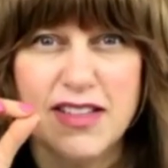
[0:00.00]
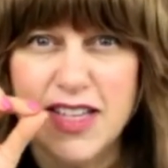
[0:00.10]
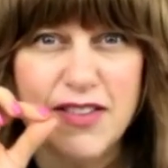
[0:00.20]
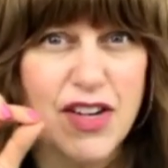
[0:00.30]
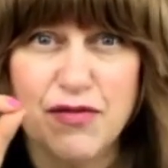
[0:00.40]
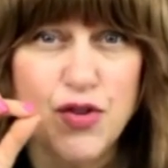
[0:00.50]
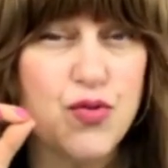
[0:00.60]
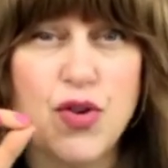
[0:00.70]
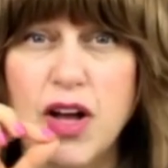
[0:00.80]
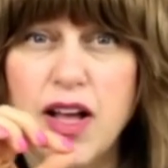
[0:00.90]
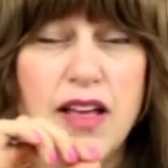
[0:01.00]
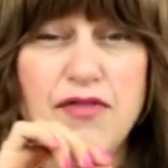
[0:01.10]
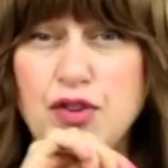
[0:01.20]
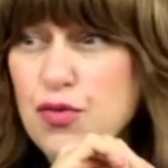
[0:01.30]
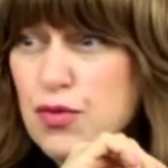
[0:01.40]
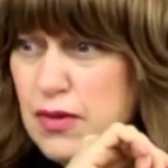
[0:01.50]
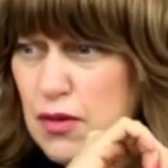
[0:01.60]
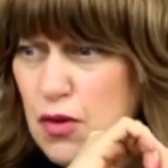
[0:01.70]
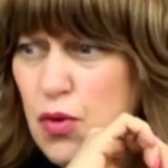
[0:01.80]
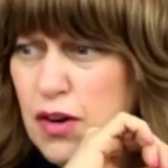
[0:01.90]
Even if you, if you
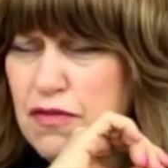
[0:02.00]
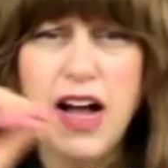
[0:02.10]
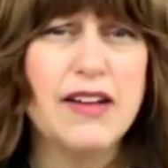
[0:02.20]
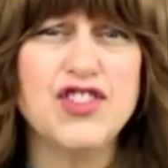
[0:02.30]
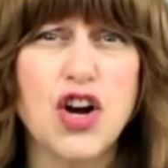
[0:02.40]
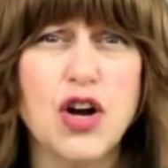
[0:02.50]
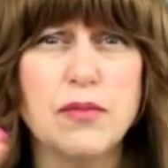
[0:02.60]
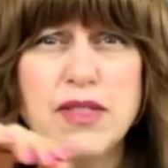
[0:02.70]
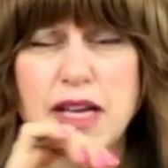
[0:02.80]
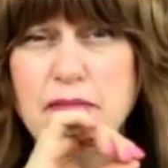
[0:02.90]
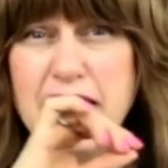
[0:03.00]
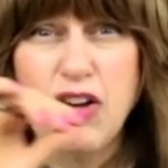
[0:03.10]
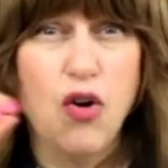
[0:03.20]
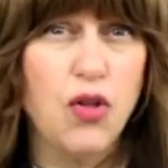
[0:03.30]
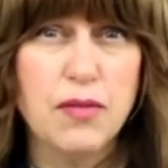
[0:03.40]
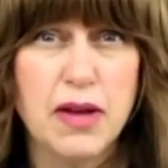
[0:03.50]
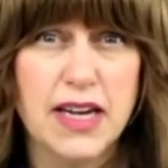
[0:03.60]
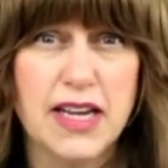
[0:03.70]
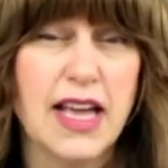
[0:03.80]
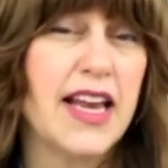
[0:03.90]
work five jobs and make all the
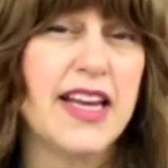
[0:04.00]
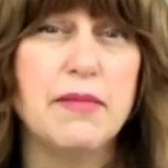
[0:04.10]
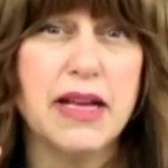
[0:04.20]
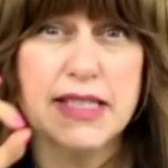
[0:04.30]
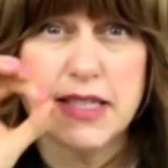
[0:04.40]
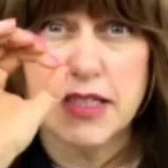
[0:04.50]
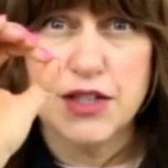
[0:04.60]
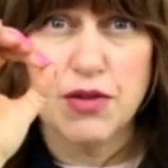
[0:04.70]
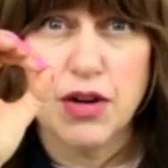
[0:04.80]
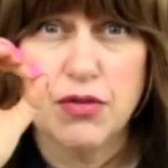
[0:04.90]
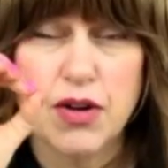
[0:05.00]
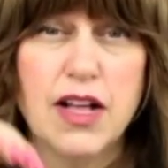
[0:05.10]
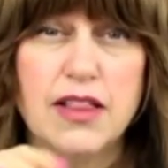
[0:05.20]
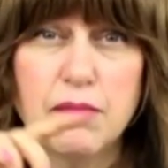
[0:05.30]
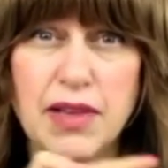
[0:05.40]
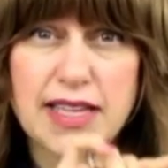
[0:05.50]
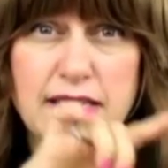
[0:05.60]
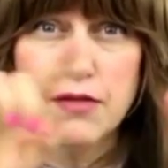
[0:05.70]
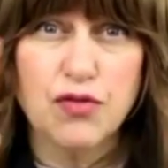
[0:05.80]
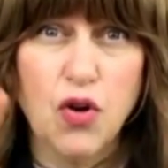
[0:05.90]
money and he makes zero the
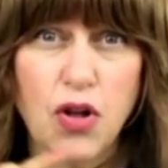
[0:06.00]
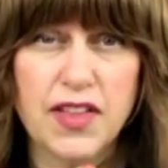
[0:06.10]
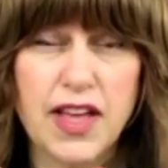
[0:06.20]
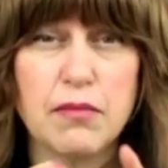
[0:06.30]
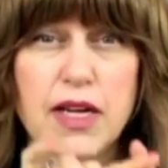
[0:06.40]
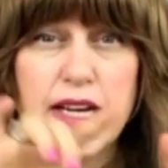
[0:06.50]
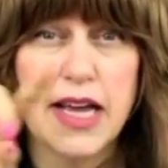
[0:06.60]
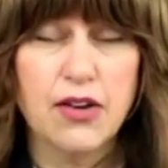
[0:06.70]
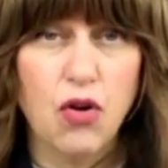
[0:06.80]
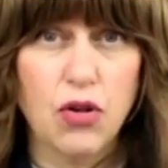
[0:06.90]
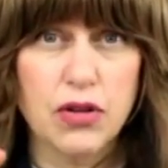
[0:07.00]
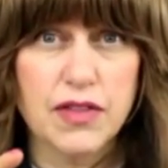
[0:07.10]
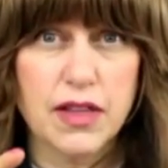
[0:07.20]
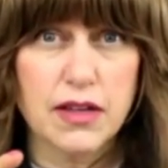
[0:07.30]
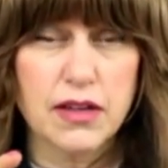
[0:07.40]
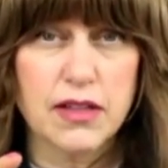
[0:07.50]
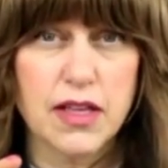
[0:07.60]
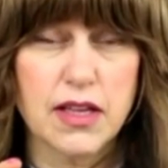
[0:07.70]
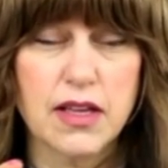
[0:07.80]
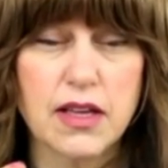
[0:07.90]
blessing for all that money and all of the,
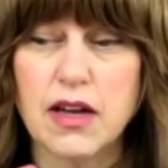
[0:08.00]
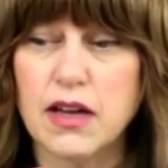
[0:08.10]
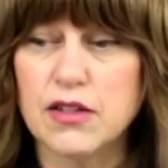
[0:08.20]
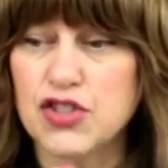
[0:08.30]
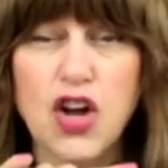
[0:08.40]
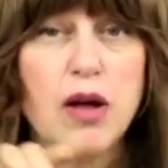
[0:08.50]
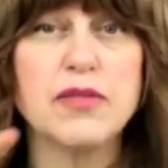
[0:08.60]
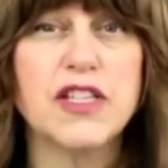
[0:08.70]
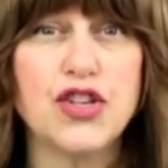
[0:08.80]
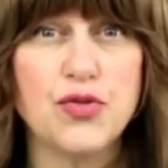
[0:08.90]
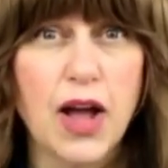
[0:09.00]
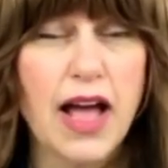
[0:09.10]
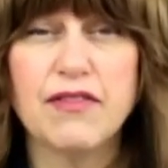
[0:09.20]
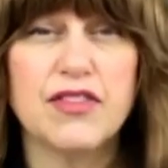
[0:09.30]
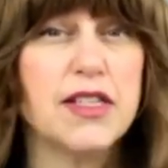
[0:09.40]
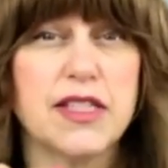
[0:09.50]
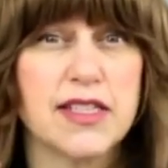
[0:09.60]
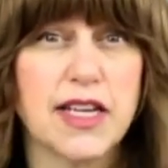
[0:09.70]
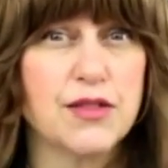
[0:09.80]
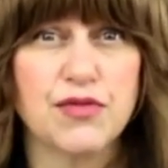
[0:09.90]
the uh, jobs that you have and
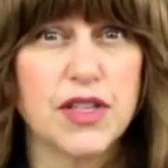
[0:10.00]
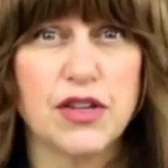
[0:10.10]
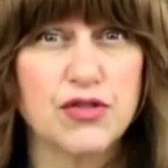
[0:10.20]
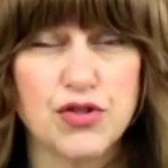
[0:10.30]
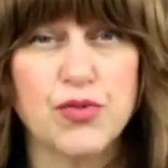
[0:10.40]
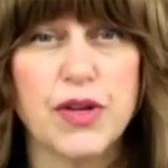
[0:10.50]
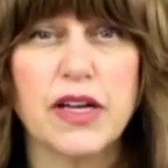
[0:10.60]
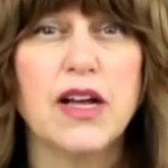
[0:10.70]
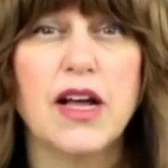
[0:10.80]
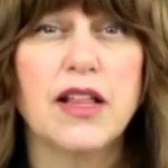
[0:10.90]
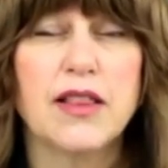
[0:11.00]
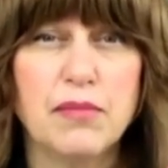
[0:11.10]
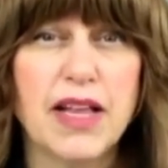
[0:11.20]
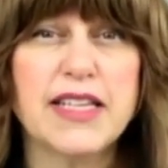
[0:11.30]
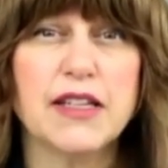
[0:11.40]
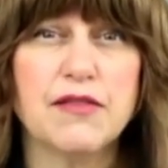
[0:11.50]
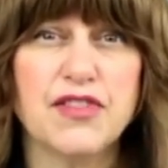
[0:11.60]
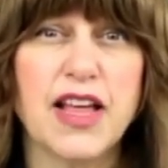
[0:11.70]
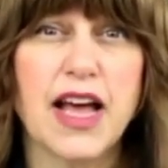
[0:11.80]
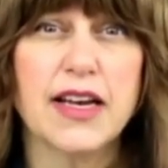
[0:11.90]
successfully are doing the blessing
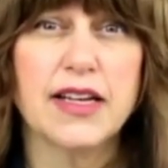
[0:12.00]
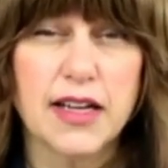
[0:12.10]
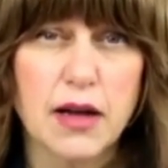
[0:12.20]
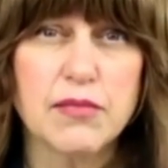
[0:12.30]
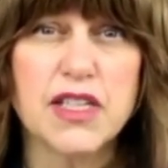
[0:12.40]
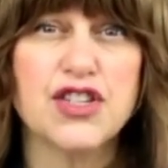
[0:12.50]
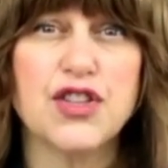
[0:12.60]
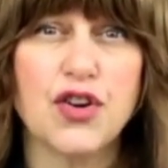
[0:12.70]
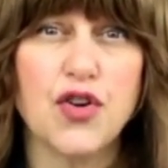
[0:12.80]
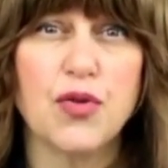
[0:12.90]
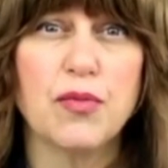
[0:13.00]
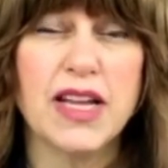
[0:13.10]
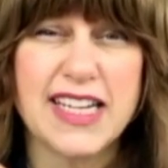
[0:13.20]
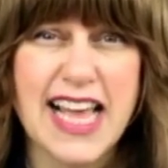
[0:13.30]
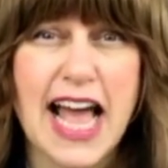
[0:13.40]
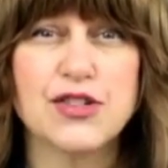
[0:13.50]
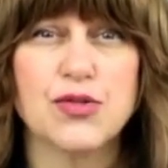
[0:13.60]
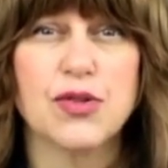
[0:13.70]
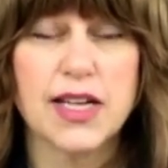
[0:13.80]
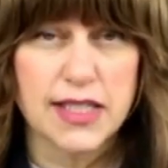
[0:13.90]
for that comes into the home and is
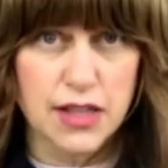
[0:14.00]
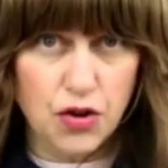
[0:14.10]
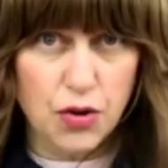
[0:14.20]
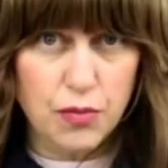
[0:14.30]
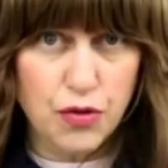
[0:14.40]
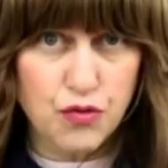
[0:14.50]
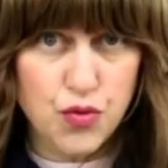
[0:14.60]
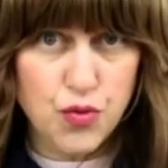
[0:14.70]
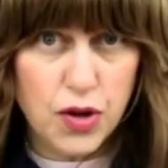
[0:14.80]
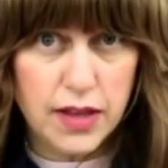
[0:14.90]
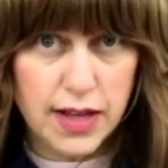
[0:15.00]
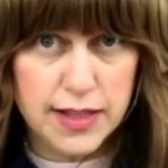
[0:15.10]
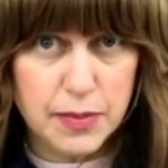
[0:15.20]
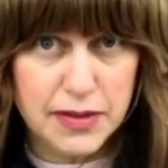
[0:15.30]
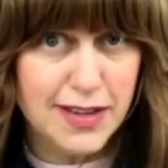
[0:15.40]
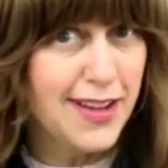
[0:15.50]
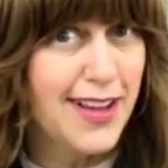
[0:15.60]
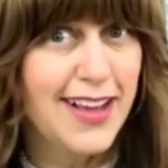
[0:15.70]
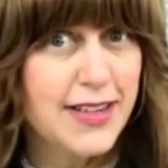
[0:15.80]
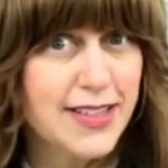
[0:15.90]
actualized in the home through the husband
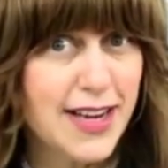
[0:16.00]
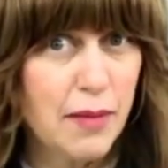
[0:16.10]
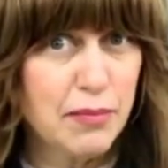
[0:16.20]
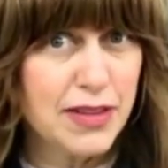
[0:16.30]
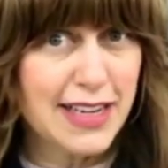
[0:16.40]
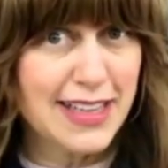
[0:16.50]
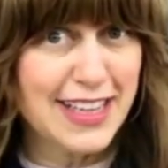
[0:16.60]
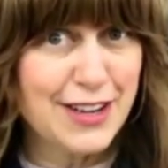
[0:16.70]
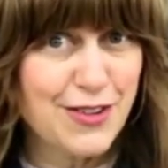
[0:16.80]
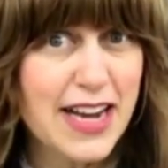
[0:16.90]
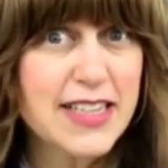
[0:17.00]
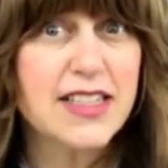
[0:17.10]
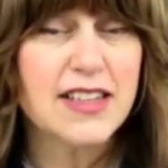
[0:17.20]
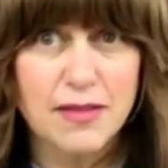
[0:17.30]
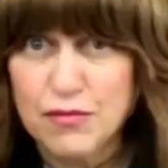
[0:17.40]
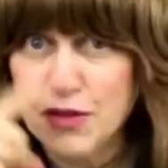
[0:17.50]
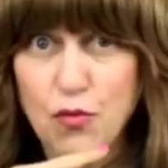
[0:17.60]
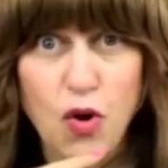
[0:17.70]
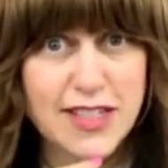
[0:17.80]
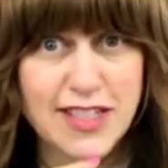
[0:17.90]
not politically correct
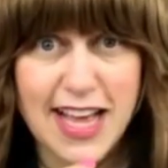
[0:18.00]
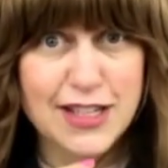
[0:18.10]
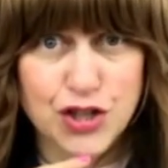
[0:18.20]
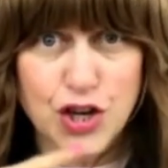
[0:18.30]
watch last